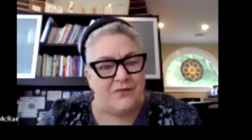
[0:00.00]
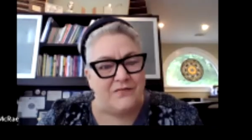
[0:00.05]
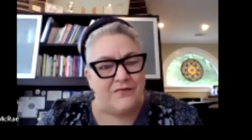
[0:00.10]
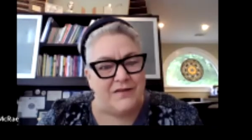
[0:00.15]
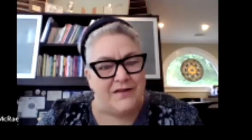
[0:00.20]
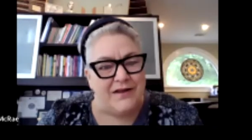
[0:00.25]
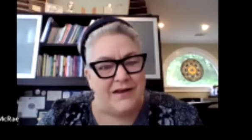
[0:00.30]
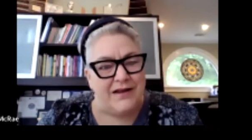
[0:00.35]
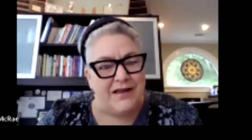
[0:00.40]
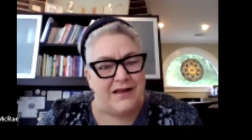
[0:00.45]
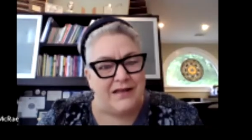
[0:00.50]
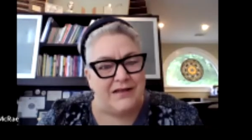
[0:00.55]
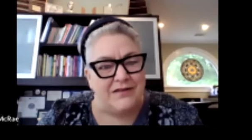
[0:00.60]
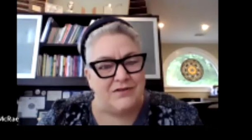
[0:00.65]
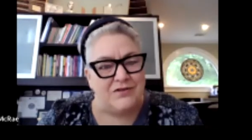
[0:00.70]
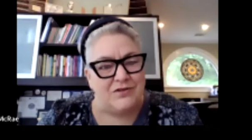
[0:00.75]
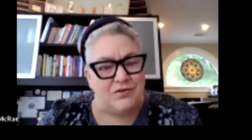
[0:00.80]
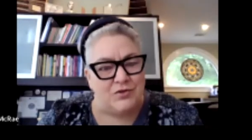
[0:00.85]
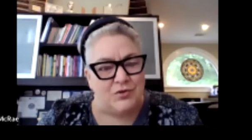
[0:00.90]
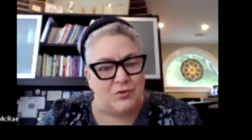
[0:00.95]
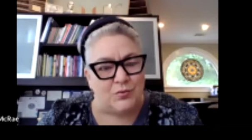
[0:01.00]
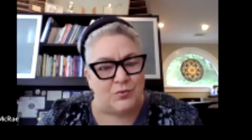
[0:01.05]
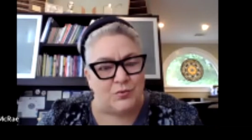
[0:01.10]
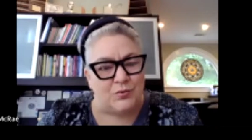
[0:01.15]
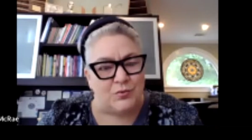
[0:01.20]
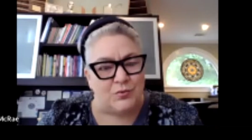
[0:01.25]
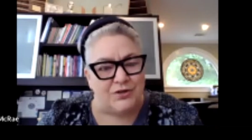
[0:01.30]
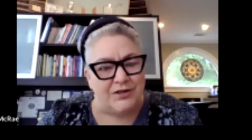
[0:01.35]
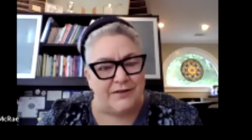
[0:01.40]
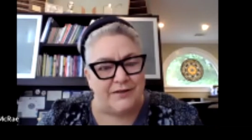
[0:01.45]
of Leading Age
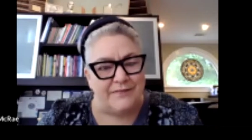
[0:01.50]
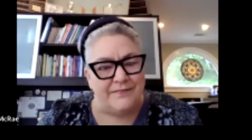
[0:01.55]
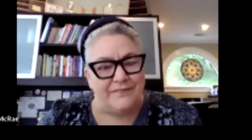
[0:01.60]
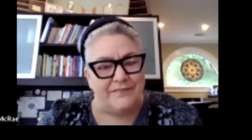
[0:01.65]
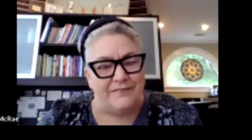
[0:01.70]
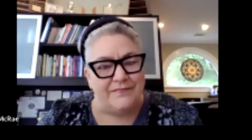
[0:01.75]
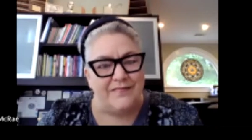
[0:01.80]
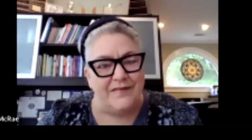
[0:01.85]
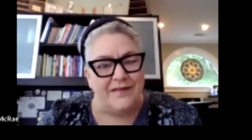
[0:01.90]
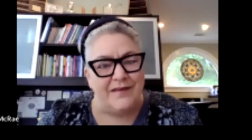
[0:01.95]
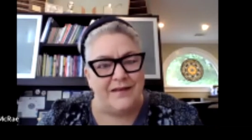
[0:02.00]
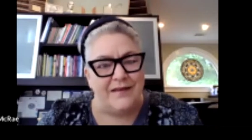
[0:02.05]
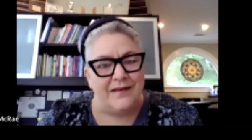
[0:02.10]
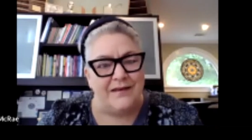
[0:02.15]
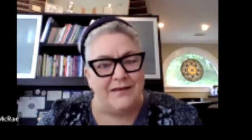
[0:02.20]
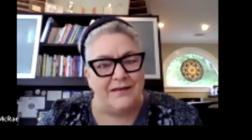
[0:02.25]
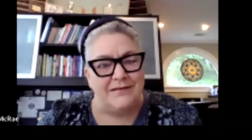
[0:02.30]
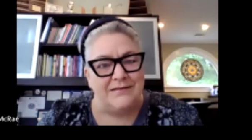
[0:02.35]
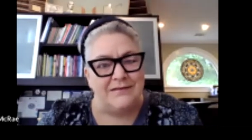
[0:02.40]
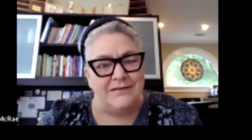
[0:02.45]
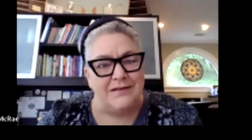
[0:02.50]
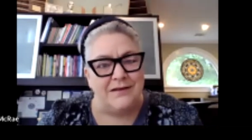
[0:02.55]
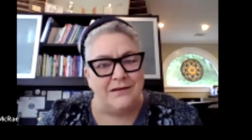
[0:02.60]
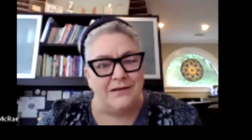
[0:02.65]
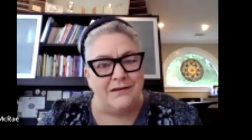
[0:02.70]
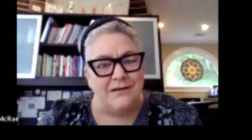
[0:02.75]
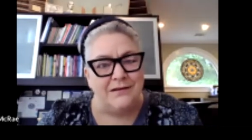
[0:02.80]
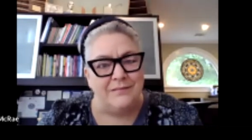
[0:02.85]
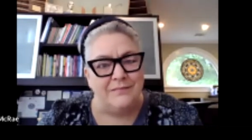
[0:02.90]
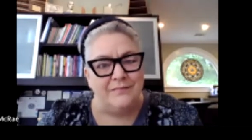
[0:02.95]
Georgia. And
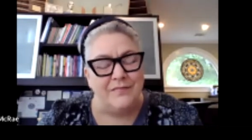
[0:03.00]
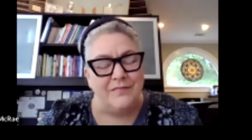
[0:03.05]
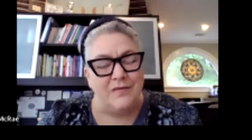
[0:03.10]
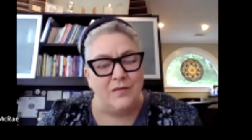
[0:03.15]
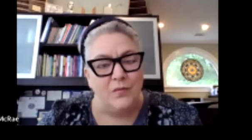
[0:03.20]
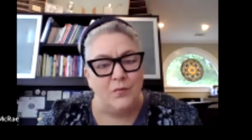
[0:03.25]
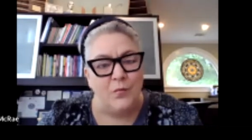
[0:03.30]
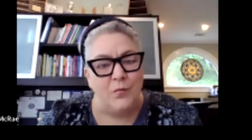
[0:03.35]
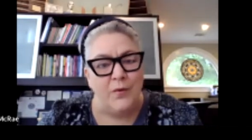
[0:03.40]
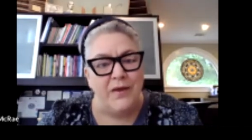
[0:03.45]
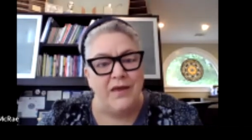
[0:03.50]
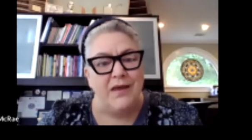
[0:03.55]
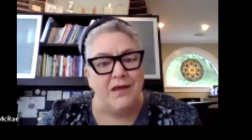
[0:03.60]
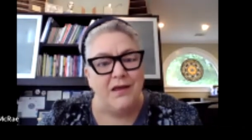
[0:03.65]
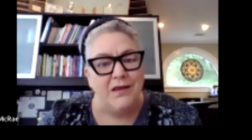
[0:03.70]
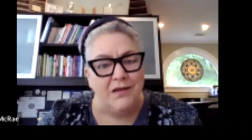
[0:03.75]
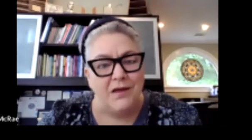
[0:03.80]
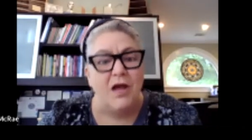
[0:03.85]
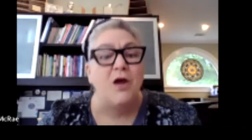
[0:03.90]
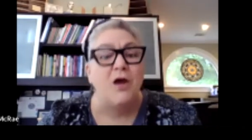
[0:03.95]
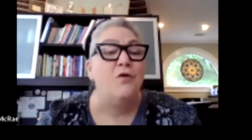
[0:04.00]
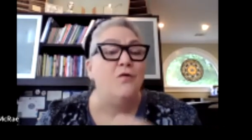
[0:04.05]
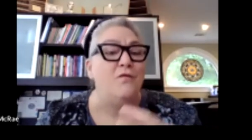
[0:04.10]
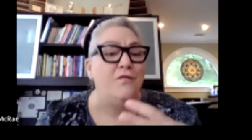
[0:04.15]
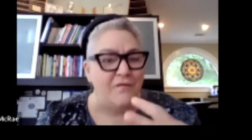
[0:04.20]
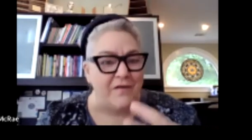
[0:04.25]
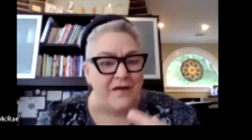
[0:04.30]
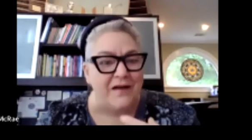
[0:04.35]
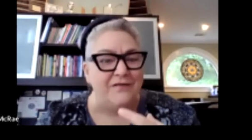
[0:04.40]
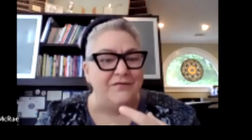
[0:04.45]
we
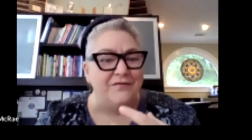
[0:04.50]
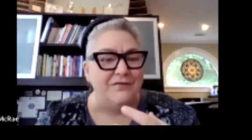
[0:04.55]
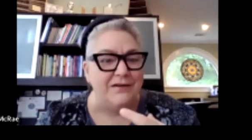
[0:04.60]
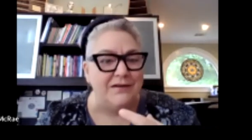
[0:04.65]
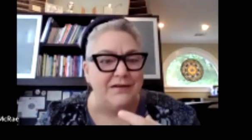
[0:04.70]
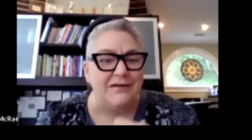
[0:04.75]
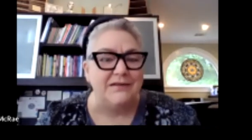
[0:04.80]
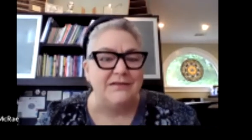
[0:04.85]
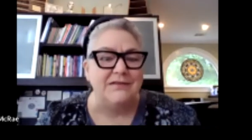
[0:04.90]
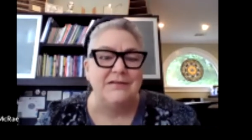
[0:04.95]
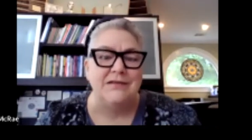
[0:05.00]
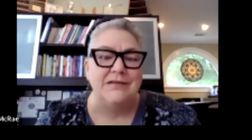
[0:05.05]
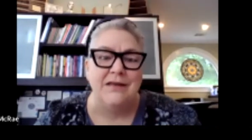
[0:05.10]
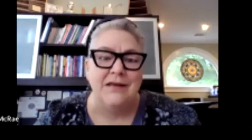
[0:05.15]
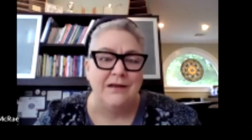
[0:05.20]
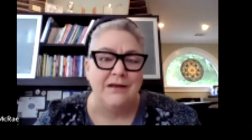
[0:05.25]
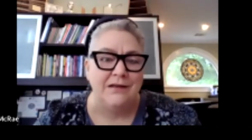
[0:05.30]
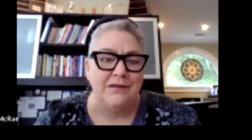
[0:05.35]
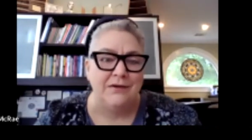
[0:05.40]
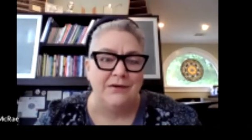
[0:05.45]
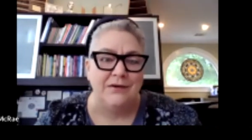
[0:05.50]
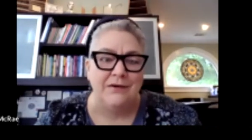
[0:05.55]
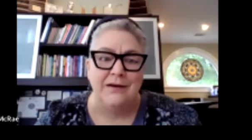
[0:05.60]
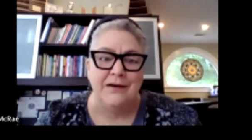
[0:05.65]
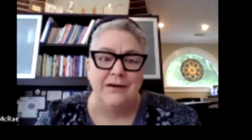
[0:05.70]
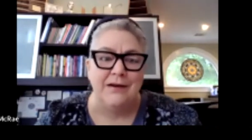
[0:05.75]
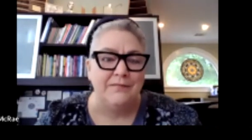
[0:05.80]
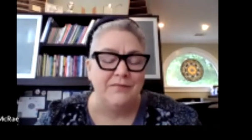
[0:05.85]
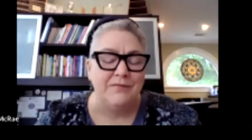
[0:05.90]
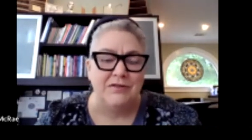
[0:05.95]
co-founded it together. And
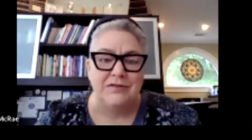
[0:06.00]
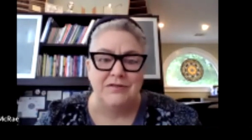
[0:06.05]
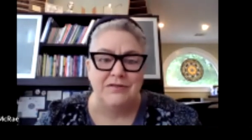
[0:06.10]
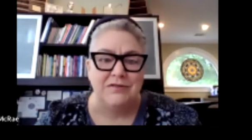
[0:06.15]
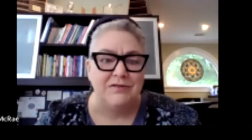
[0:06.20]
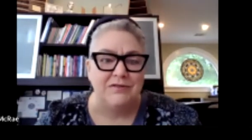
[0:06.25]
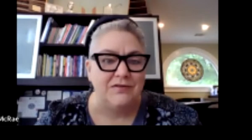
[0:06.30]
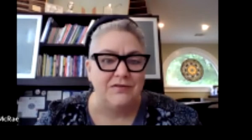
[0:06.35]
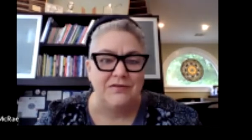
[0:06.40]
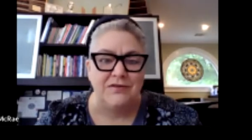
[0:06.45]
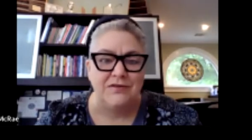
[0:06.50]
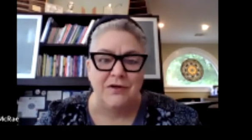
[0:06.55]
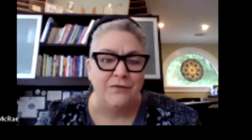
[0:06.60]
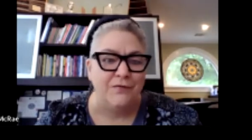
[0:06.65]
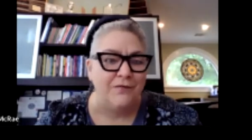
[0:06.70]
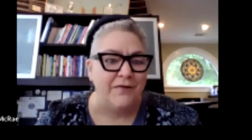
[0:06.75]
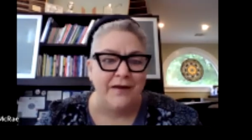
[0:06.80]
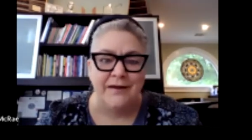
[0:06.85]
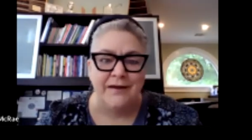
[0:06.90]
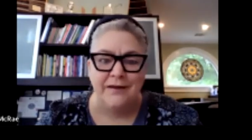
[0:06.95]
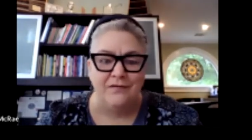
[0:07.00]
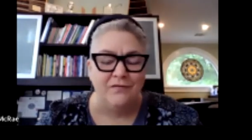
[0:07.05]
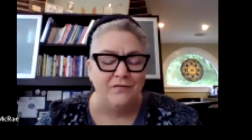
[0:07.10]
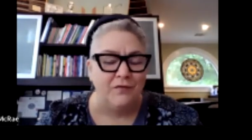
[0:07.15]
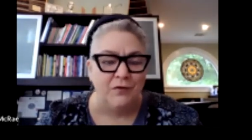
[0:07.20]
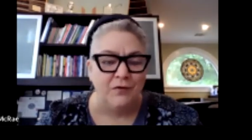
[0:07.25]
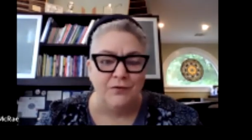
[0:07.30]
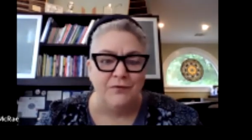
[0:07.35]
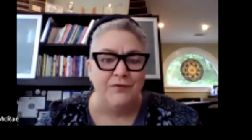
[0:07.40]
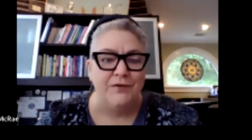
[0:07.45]
I'm just so
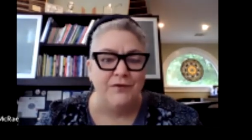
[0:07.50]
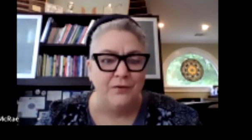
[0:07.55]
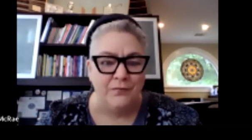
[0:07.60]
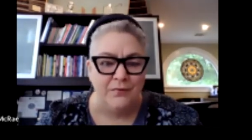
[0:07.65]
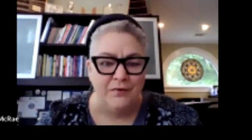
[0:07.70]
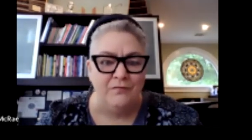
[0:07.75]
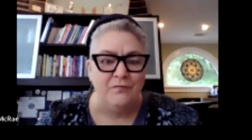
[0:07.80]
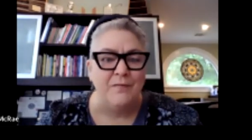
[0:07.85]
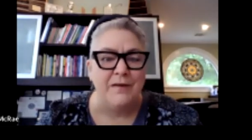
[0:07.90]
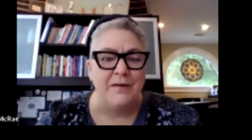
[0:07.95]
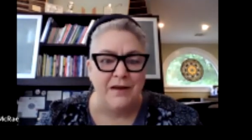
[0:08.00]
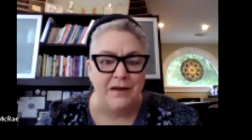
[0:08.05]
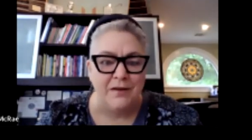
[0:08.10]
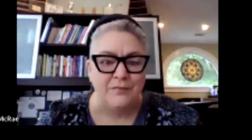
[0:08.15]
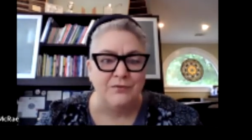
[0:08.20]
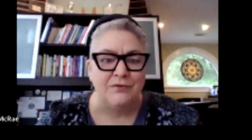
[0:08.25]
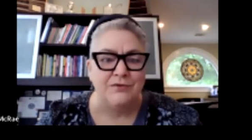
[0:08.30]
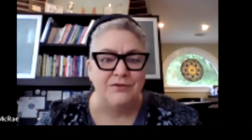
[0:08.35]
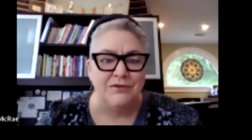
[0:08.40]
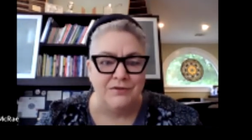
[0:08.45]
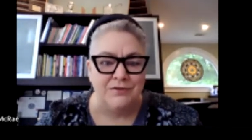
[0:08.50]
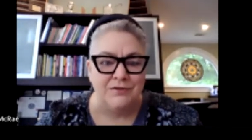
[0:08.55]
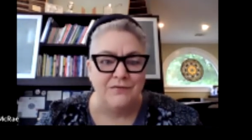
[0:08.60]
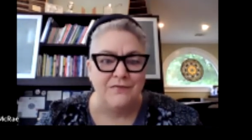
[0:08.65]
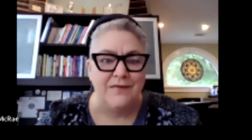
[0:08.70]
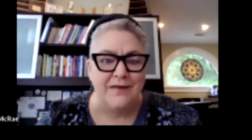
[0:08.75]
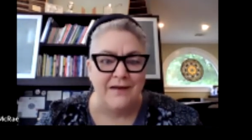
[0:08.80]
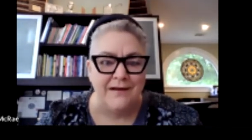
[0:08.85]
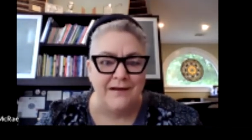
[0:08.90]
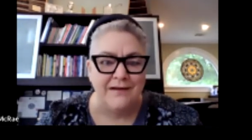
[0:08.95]
thankful that we've been able to do
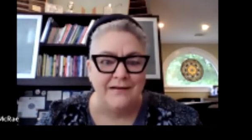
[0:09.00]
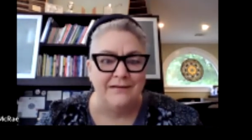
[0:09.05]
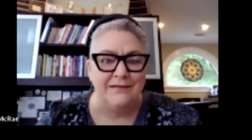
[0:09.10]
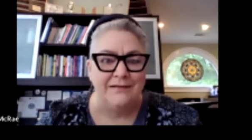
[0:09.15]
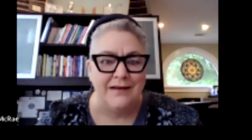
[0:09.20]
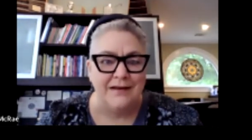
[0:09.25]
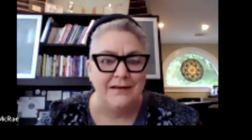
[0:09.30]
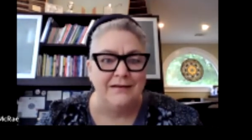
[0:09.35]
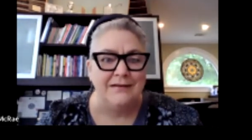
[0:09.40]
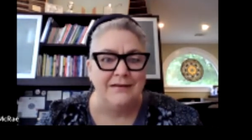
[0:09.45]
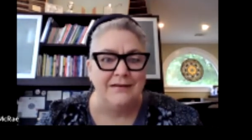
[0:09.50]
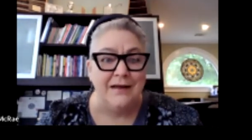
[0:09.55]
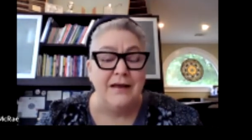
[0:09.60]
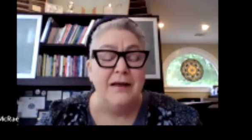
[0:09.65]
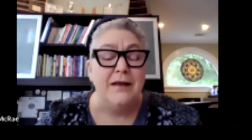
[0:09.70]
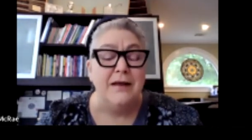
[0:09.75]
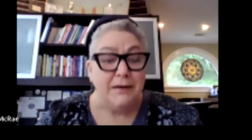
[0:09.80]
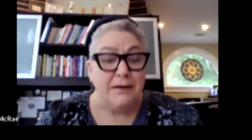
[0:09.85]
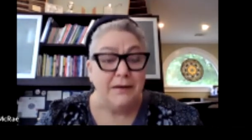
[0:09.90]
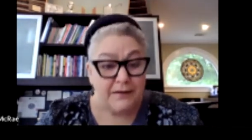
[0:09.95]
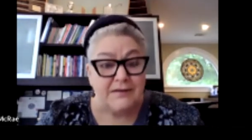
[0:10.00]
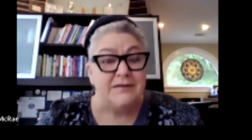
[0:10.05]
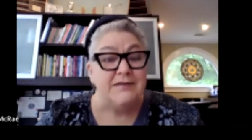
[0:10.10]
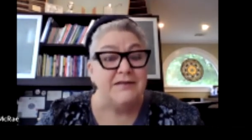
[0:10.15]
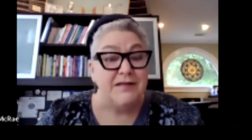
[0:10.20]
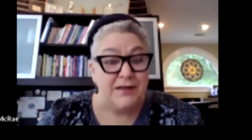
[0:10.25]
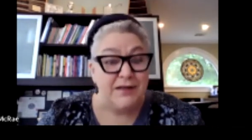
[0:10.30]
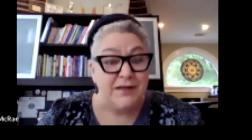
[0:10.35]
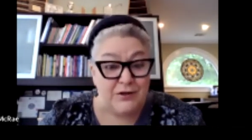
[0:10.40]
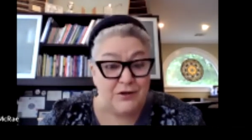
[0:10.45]
that and
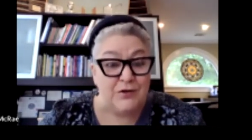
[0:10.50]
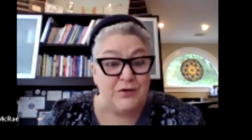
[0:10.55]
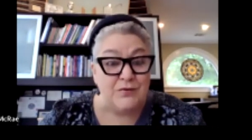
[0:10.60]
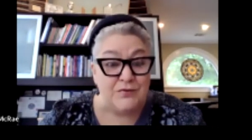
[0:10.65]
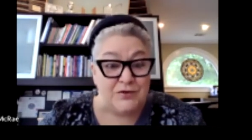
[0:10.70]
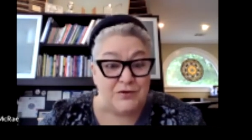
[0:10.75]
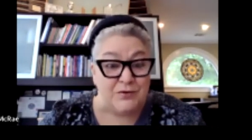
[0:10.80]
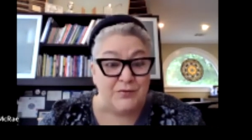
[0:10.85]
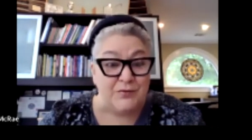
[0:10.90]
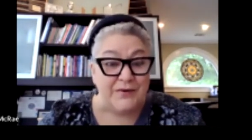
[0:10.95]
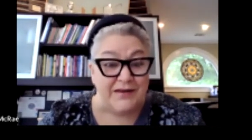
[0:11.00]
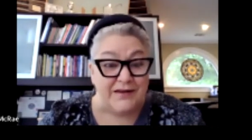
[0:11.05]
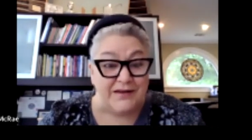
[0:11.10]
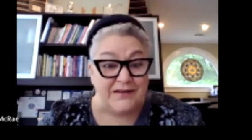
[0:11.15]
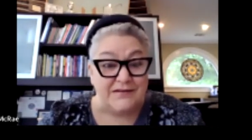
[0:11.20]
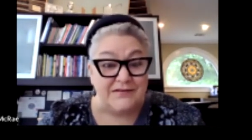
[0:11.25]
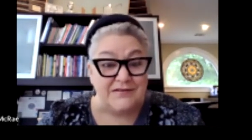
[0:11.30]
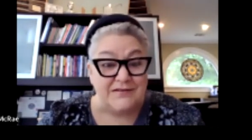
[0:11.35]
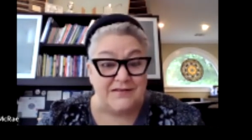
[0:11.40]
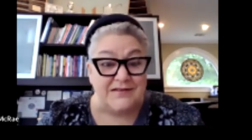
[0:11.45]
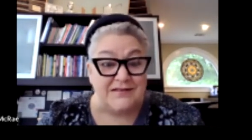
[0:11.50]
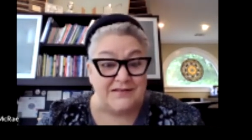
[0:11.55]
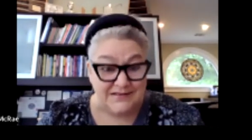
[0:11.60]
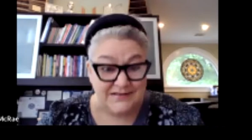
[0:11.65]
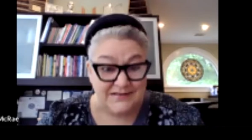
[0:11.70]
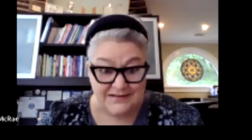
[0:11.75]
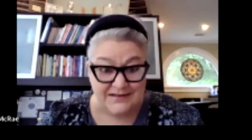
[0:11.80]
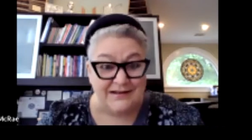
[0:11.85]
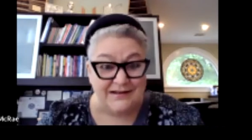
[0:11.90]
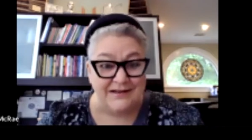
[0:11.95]
continue doing it to this
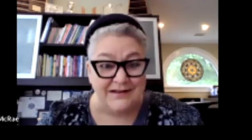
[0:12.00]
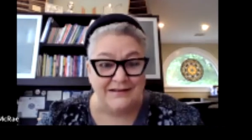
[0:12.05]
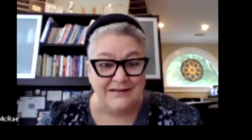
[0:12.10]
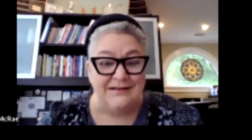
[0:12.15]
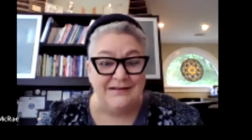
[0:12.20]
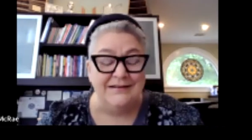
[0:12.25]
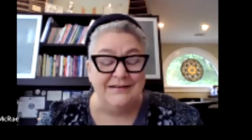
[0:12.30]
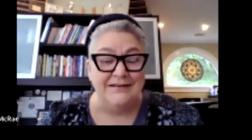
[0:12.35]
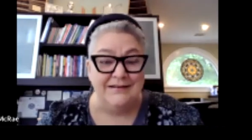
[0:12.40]
day.